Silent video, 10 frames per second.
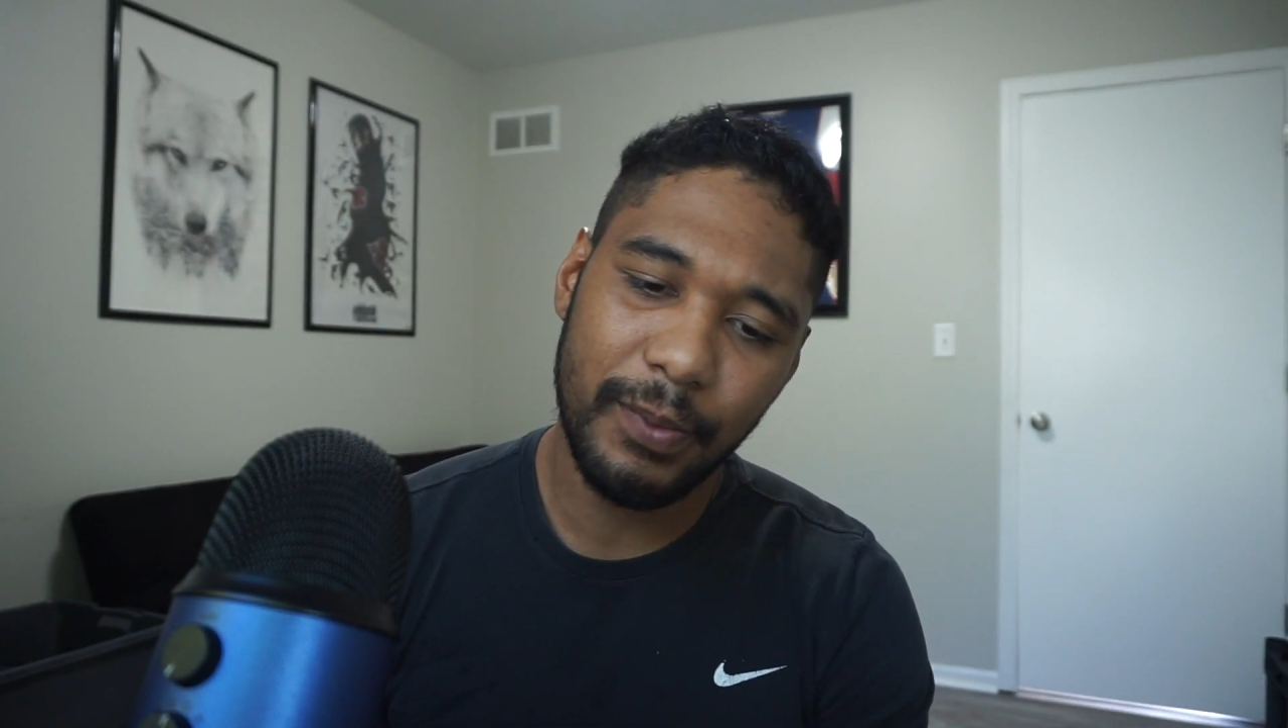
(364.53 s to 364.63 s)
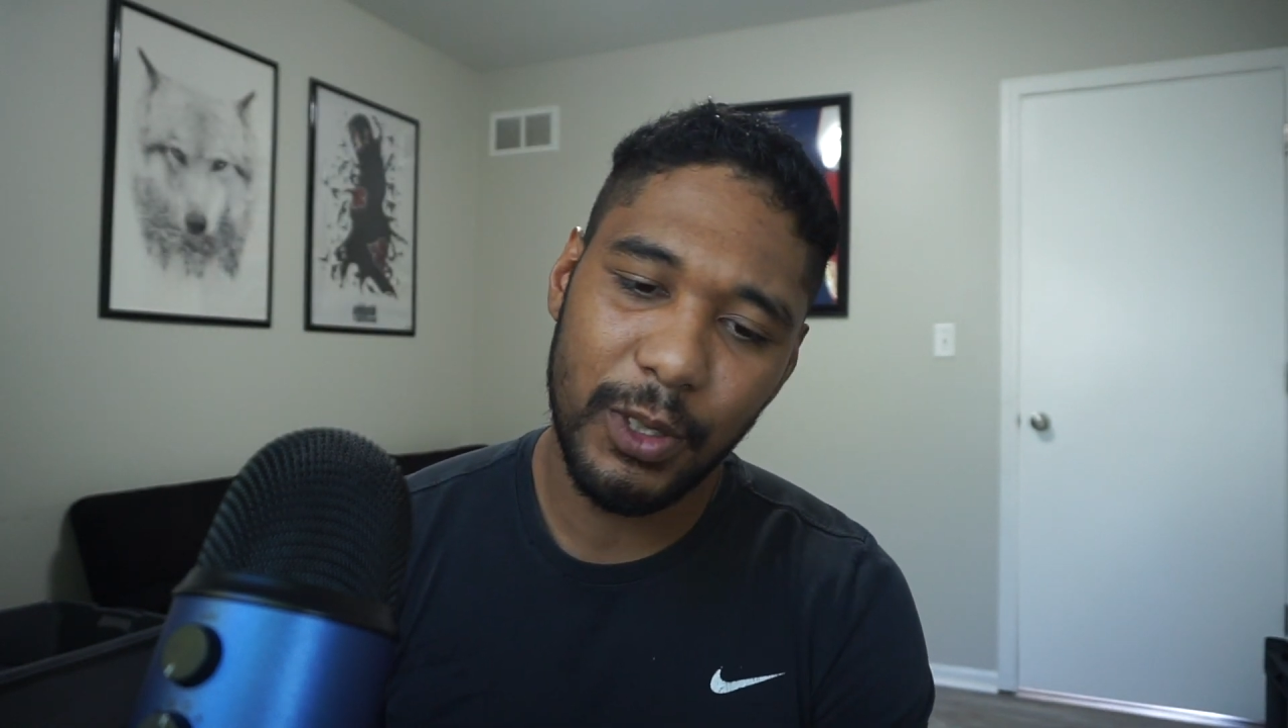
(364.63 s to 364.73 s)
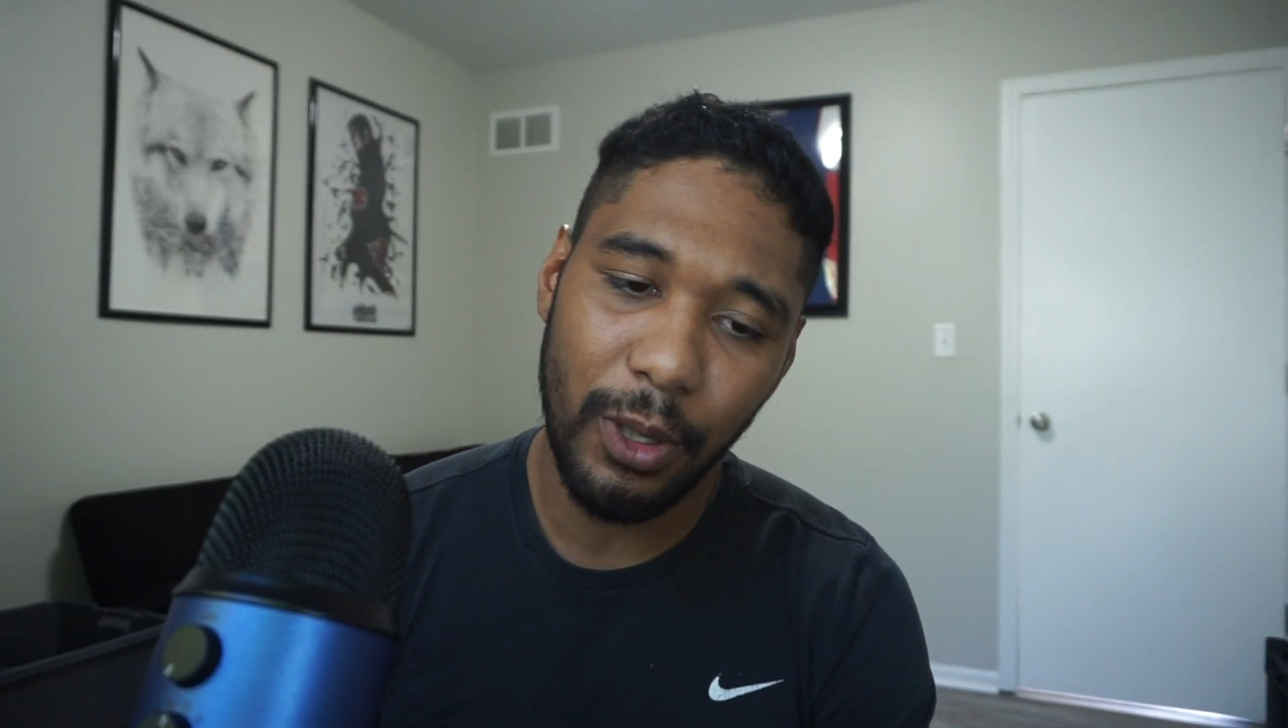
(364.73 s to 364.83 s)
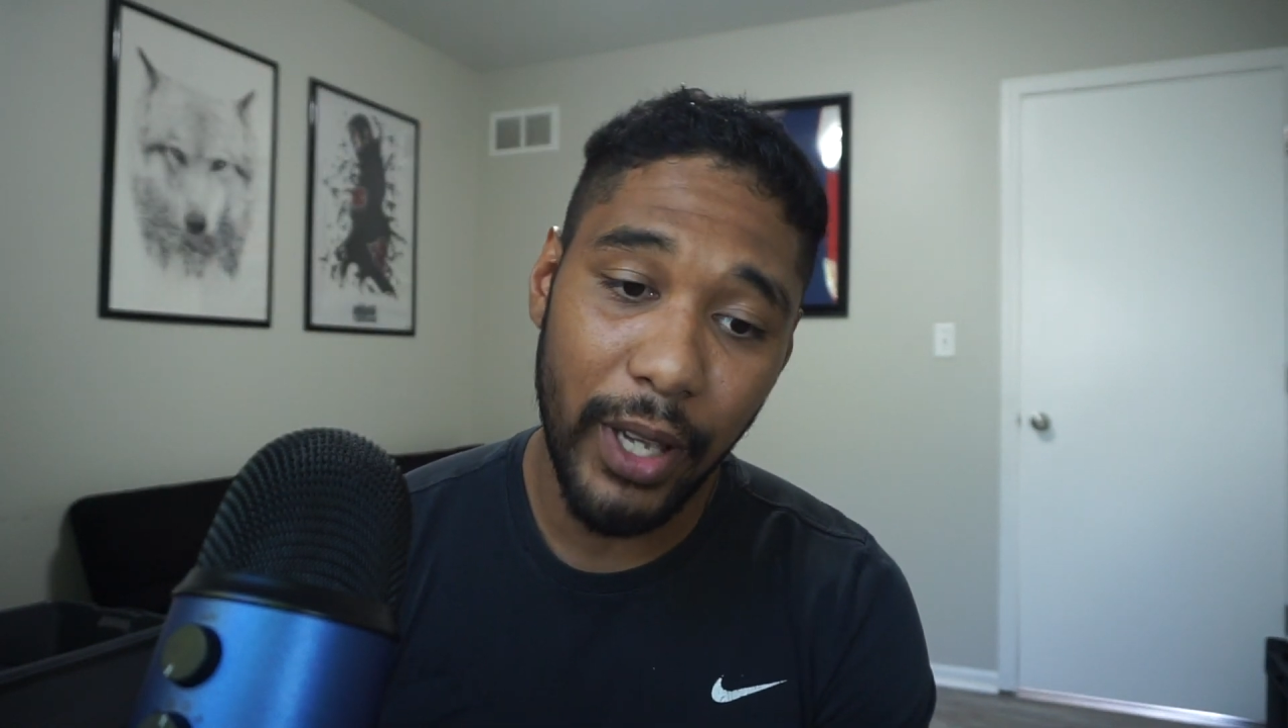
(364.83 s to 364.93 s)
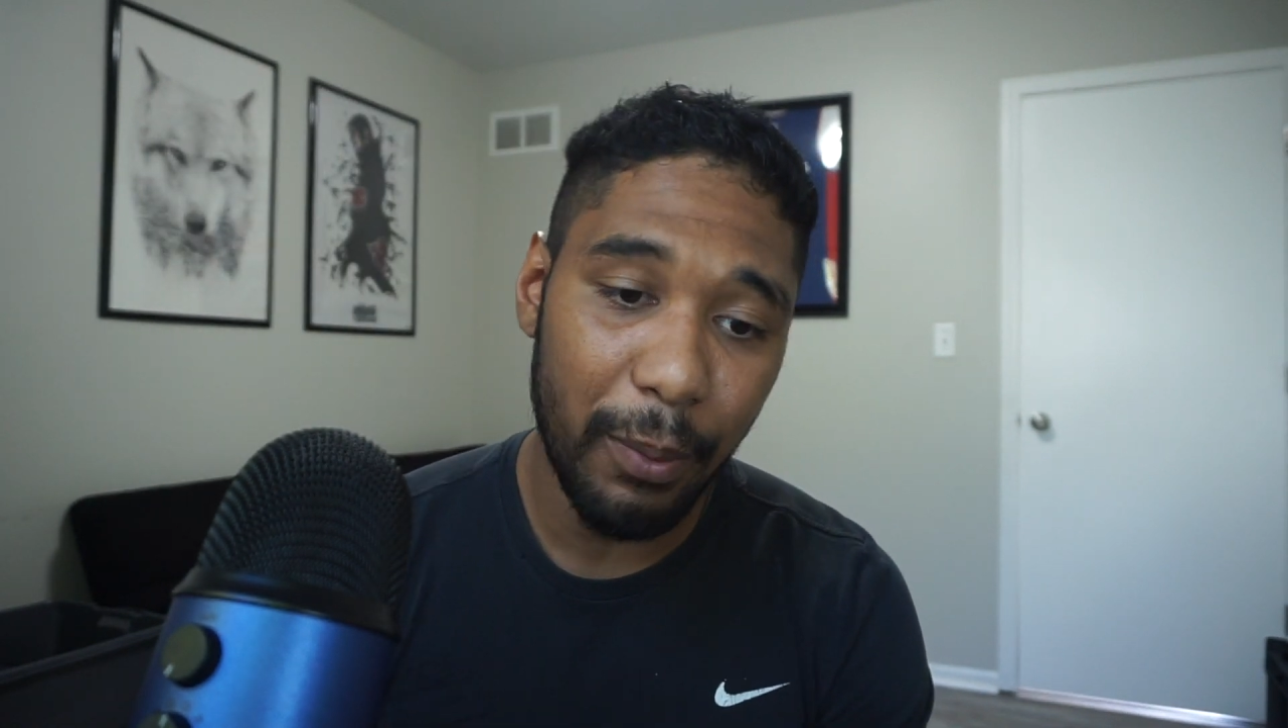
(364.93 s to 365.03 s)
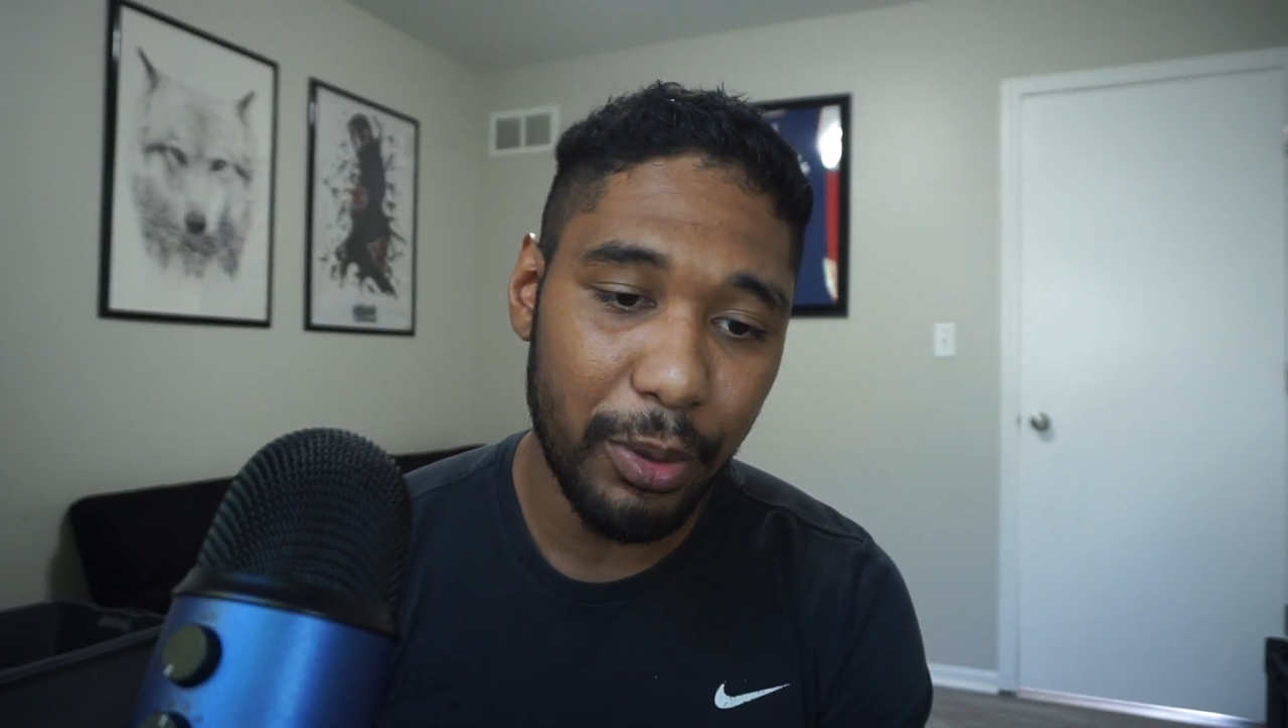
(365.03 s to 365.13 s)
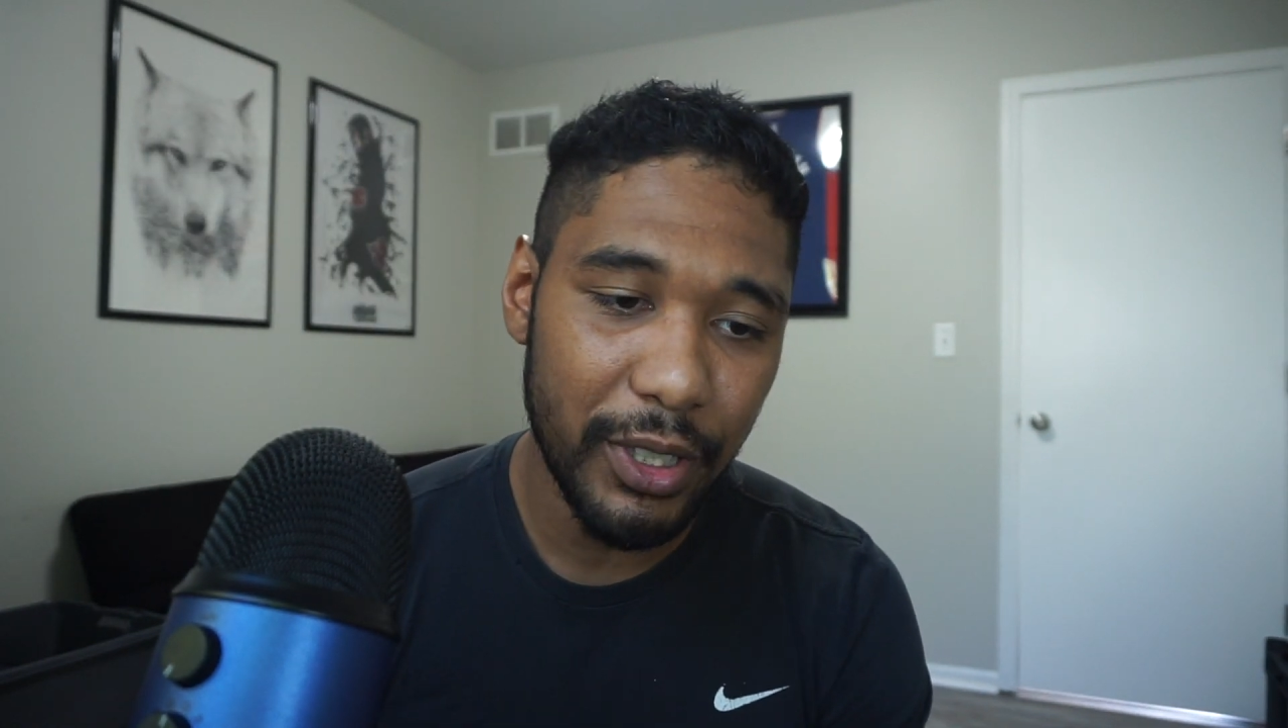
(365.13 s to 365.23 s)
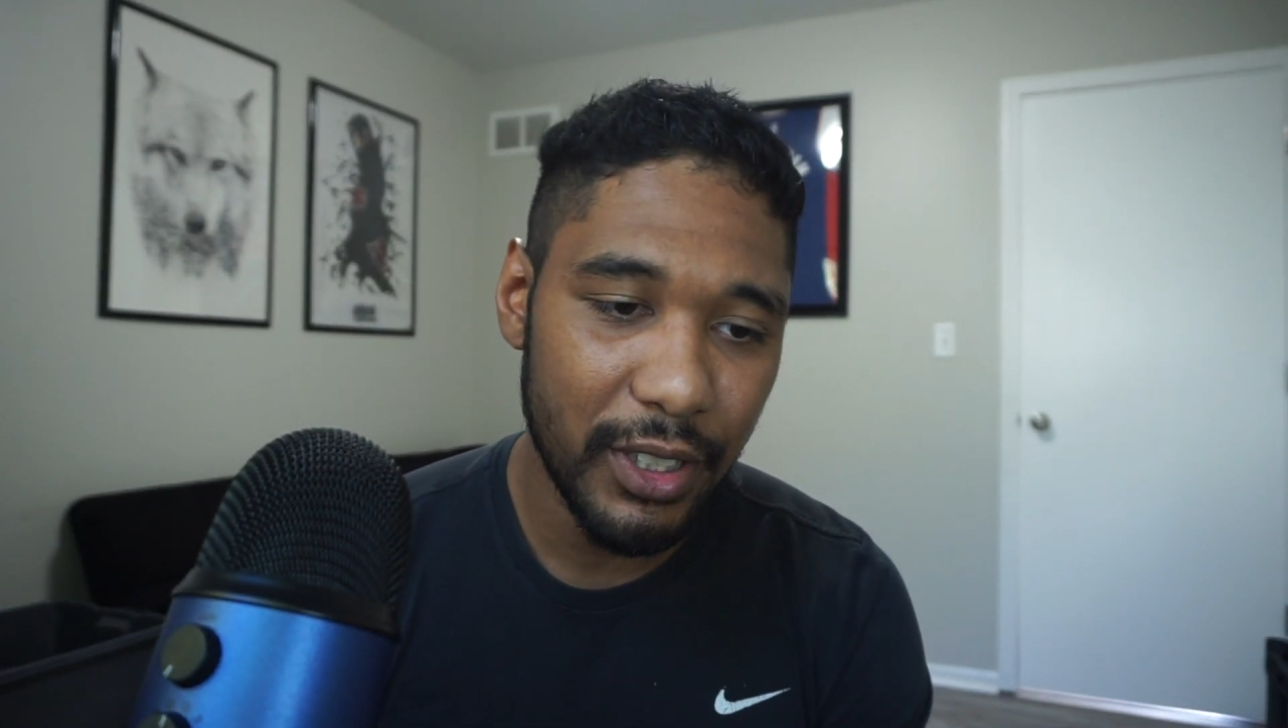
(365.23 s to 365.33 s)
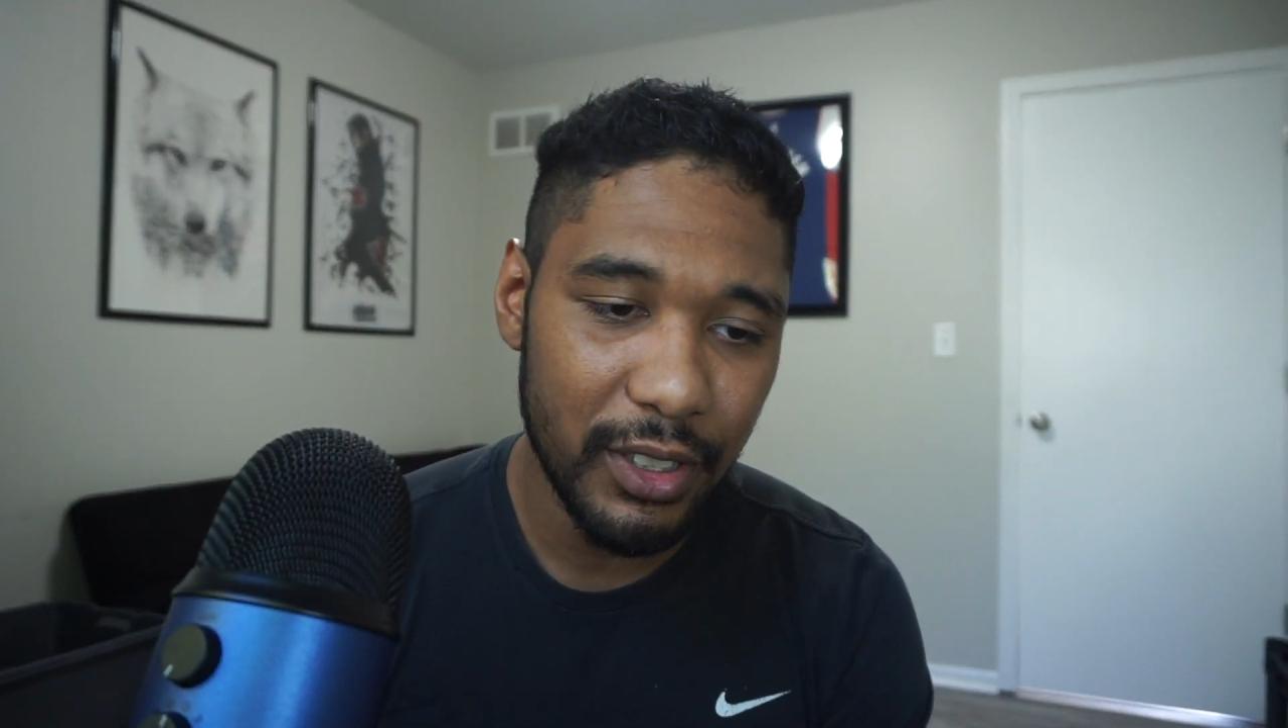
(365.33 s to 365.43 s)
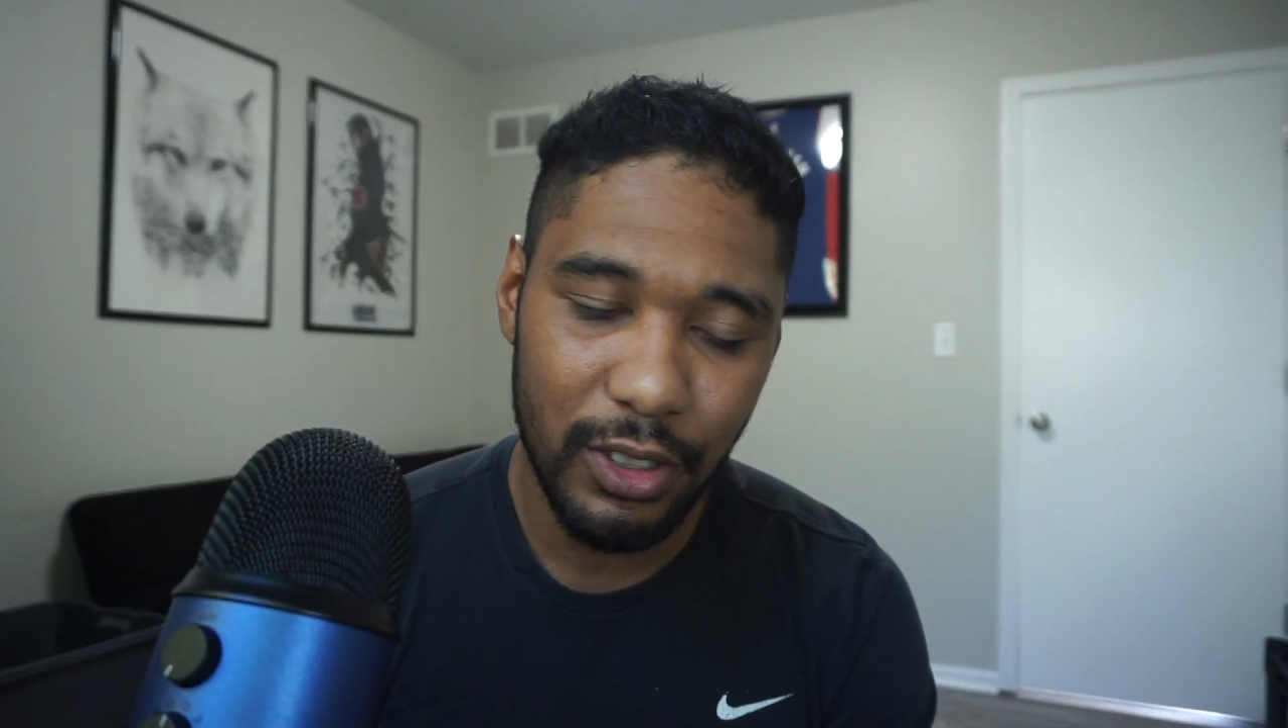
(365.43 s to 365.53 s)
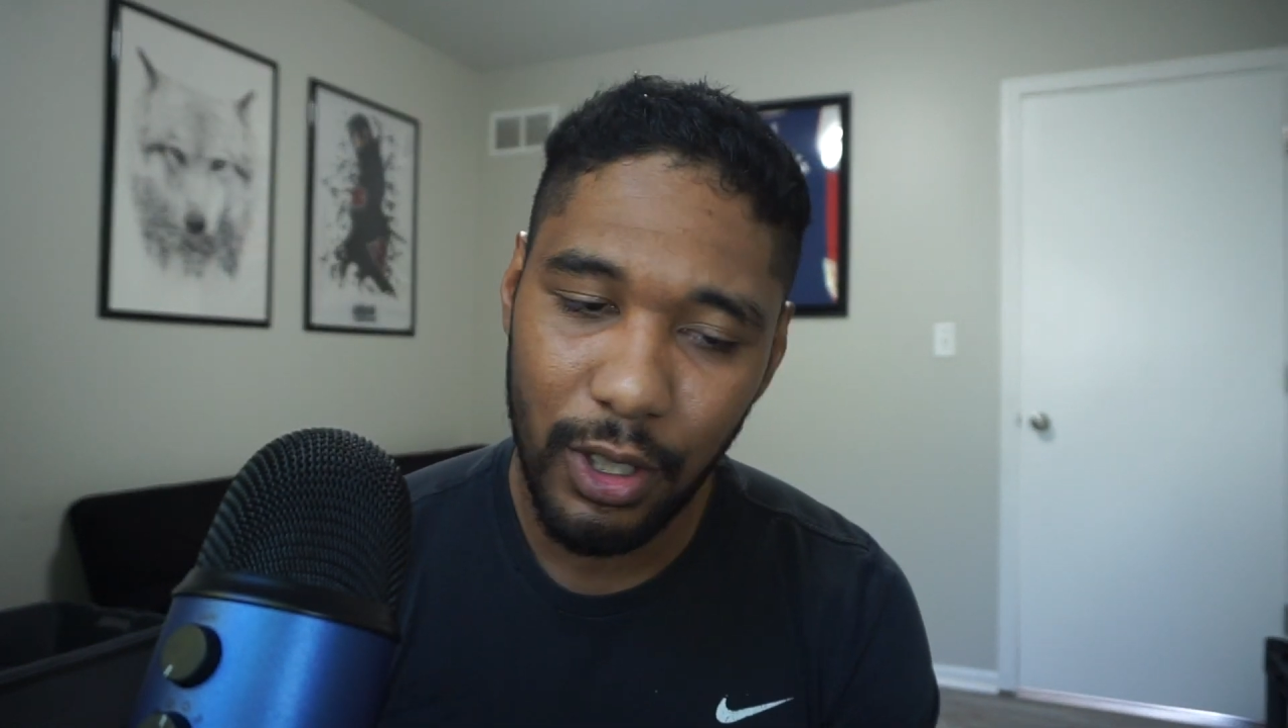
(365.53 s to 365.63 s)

So yeah, preseason